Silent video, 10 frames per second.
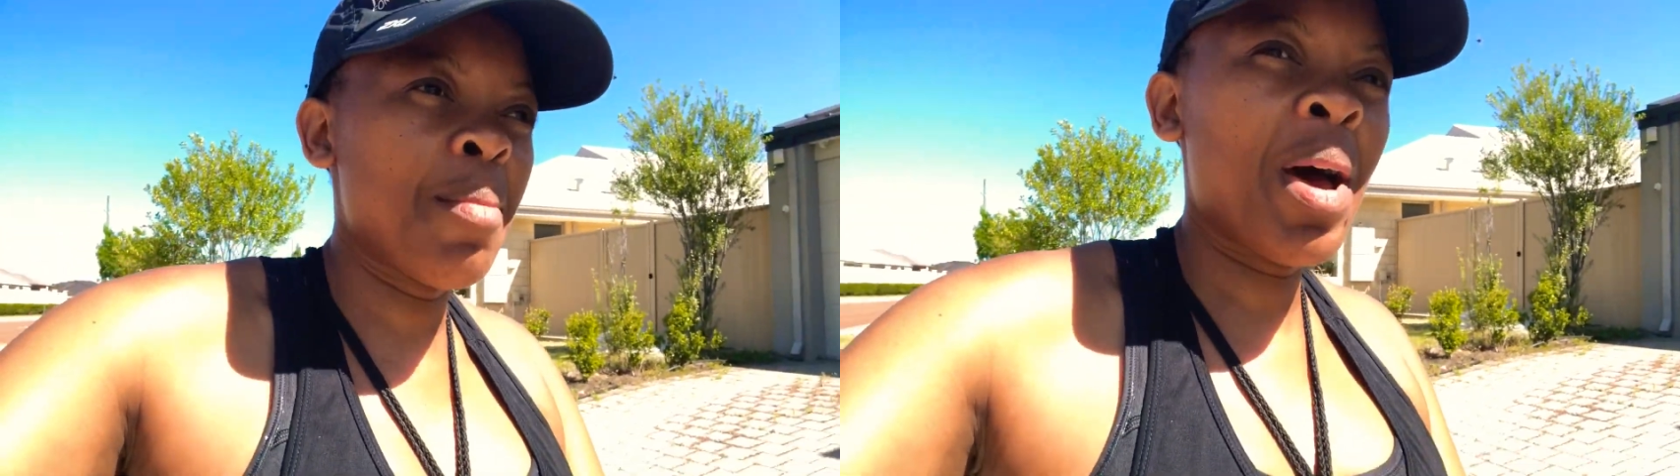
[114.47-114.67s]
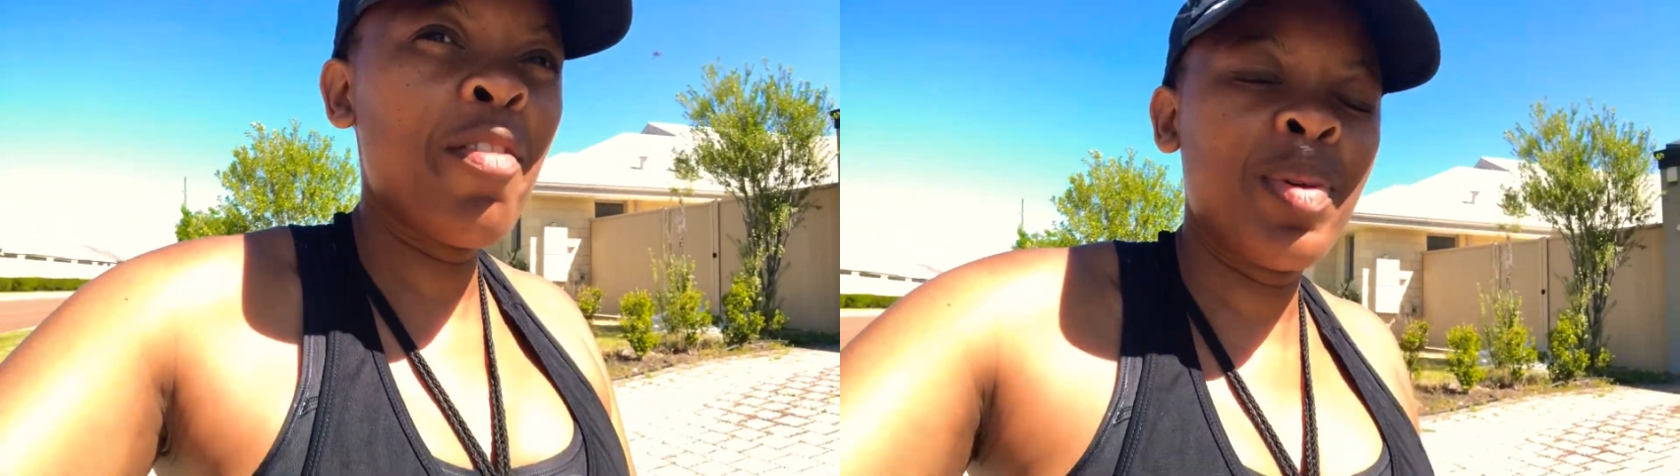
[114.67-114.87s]

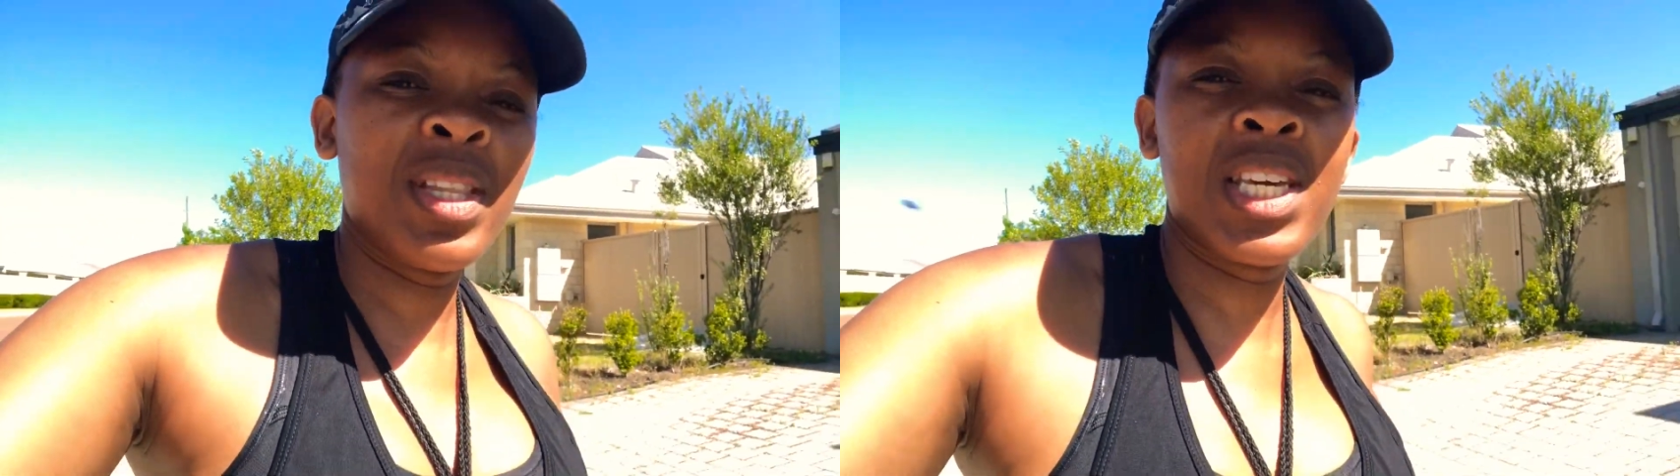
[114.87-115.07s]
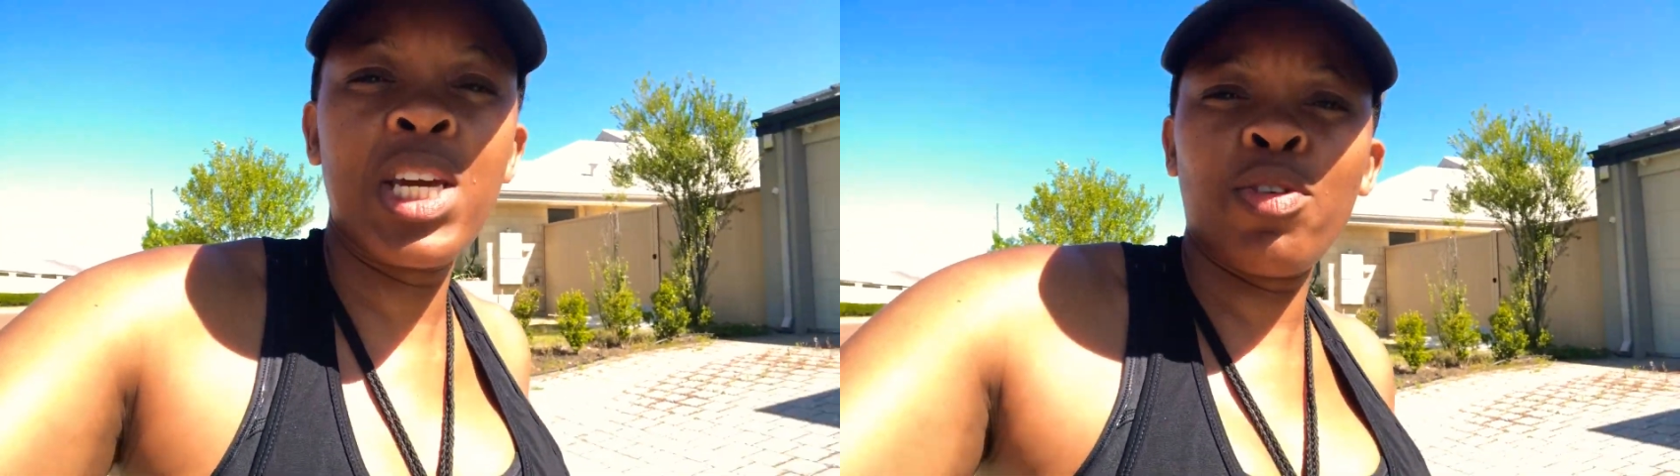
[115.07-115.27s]
I have been
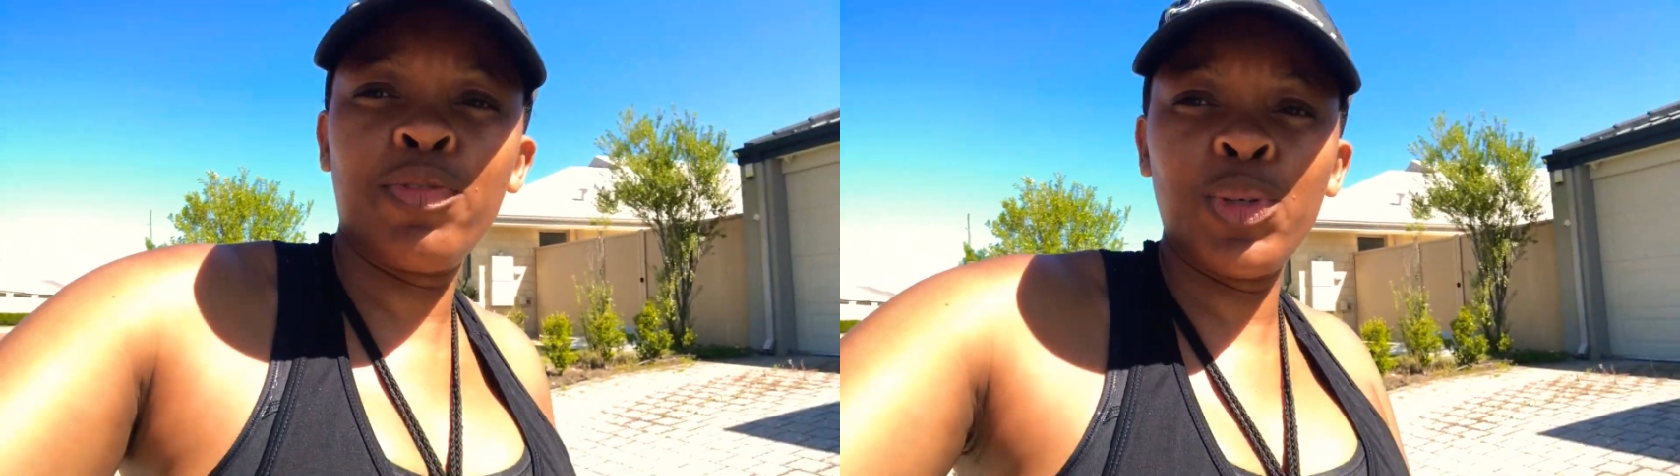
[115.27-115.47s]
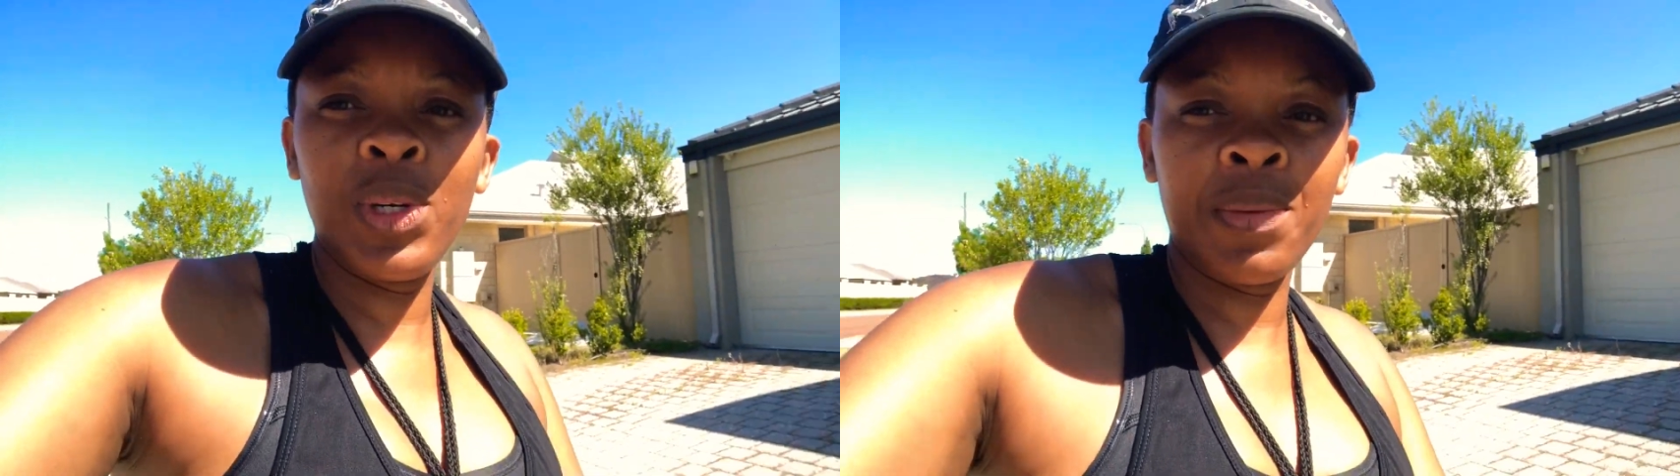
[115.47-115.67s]
thinking of
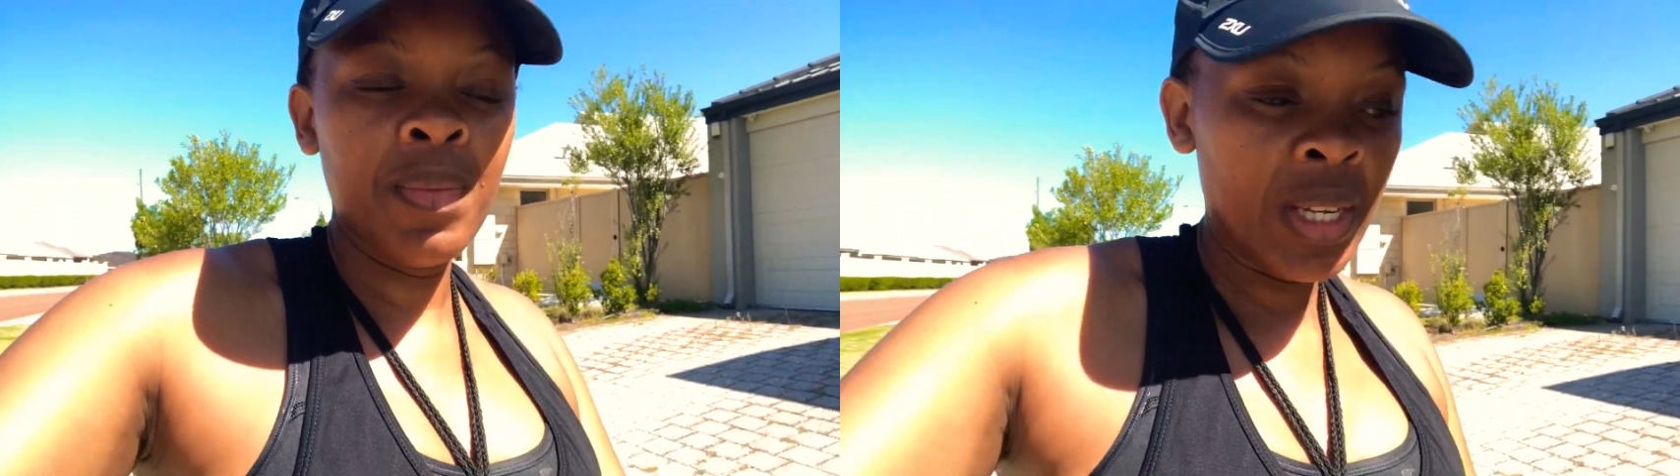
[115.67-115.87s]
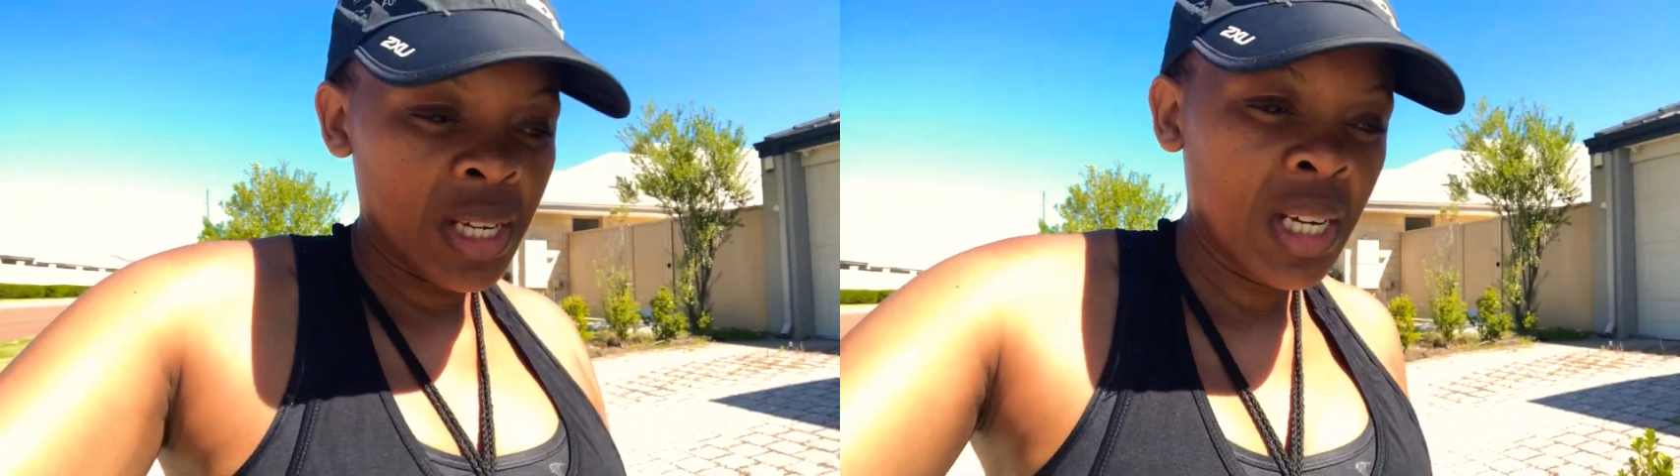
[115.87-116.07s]
doing
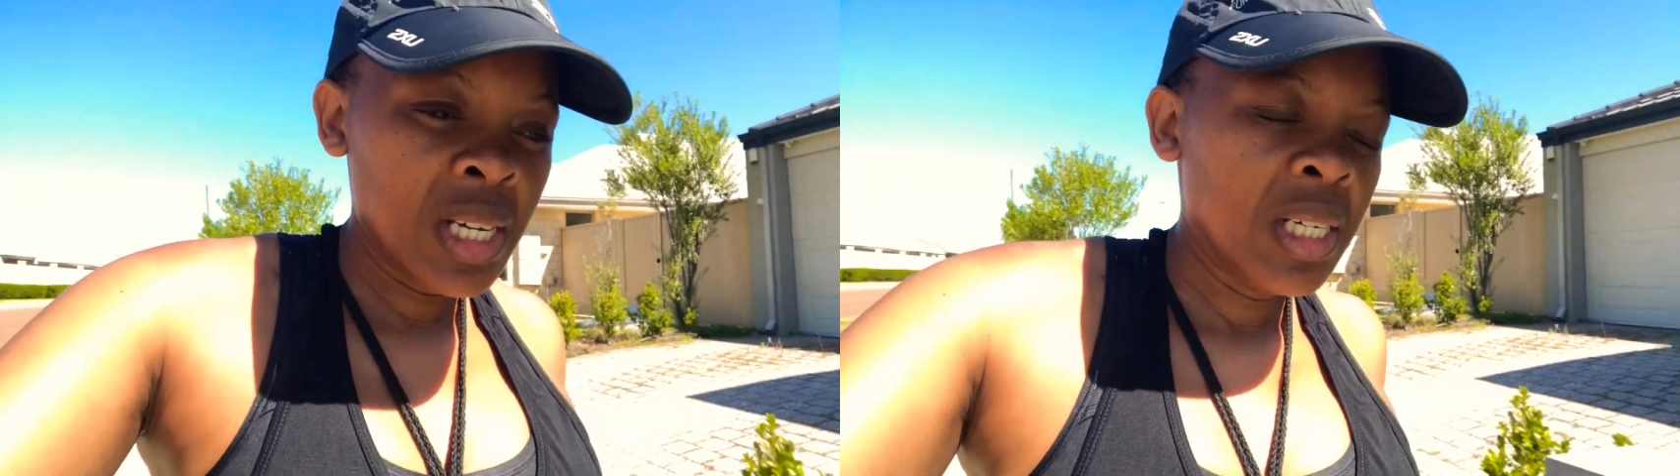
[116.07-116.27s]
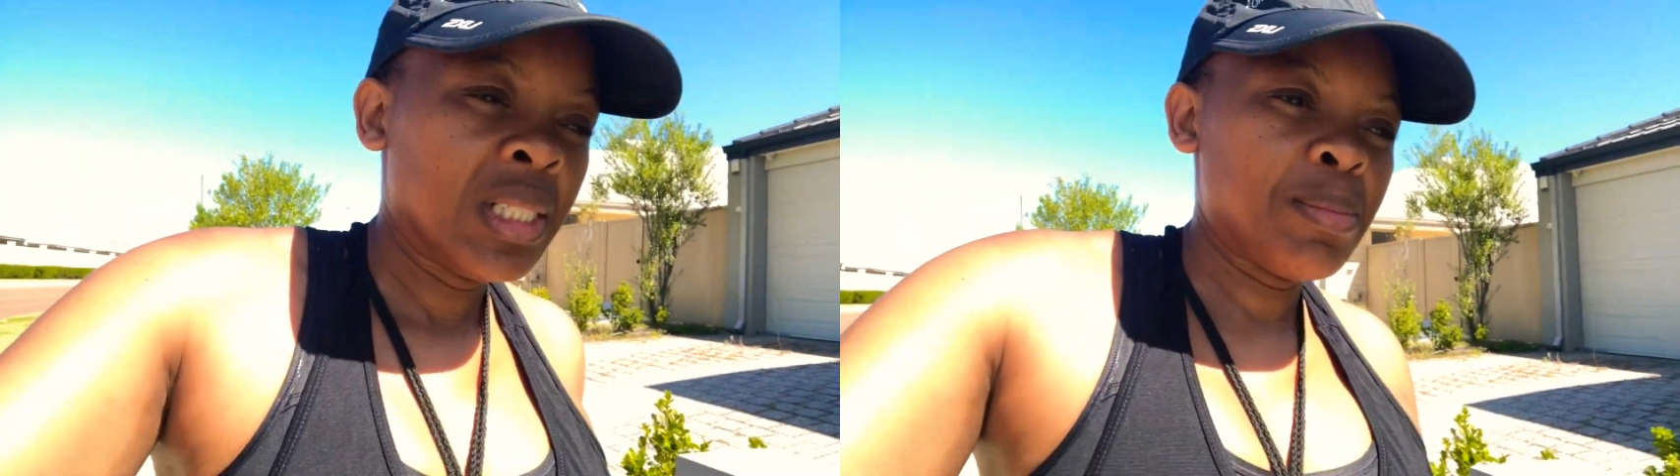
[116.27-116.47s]

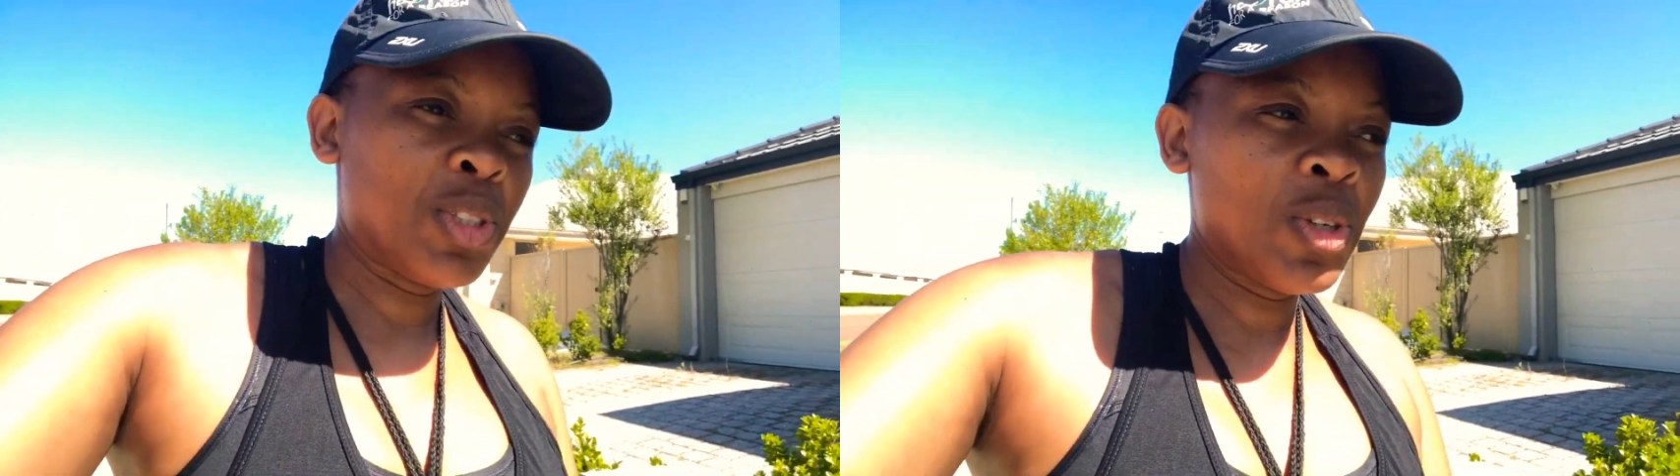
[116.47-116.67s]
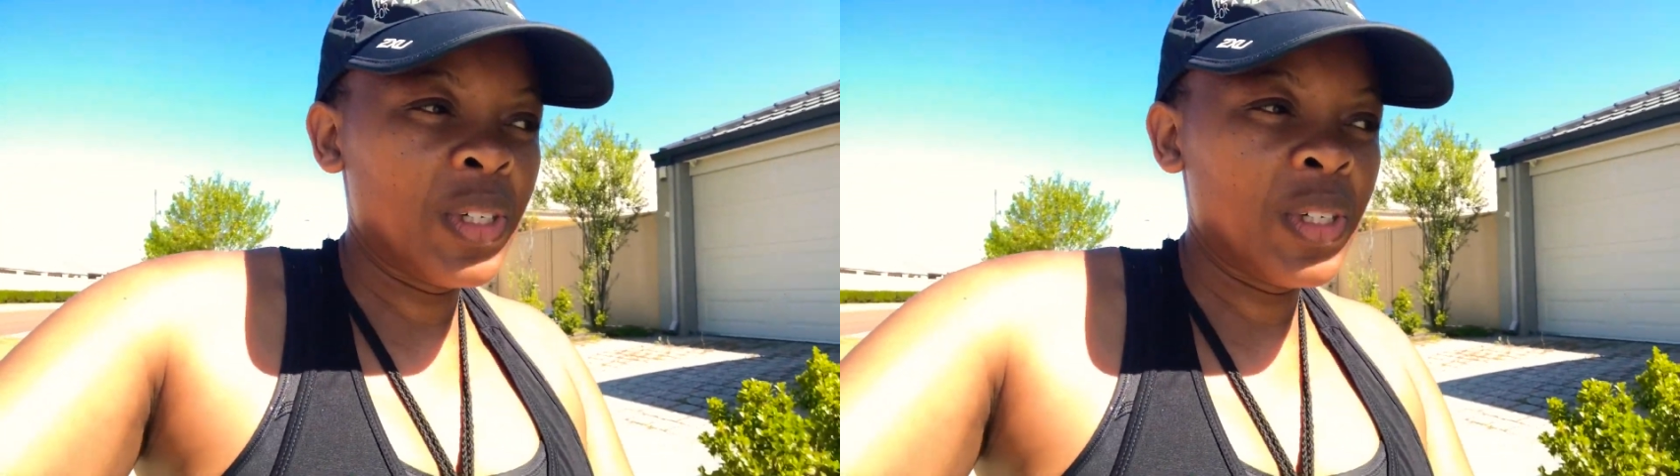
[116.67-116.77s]
some story